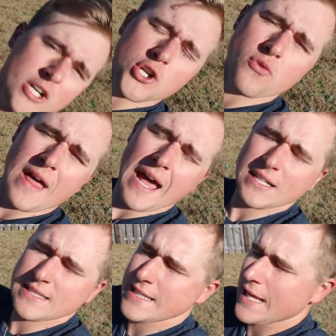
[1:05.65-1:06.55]
gonna do
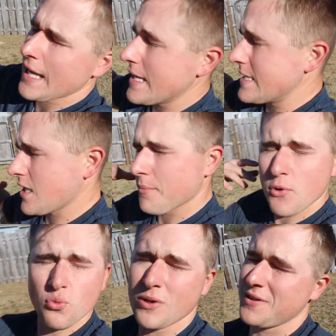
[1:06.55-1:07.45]
that today. It's gonna
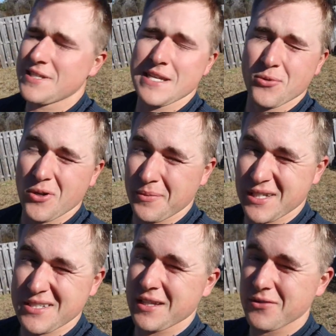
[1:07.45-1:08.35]
be really simple. I
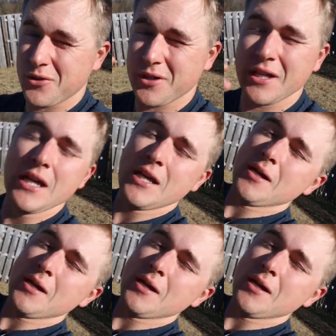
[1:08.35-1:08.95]
mean, it's like literally